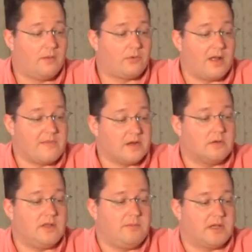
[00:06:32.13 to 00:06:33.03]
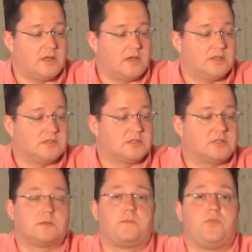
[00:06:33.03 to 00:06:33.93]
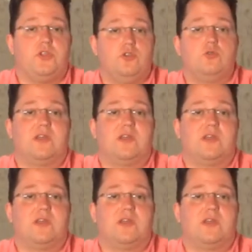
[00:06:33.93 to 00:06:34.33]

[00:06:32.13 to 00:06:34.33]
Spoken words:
Primarily because you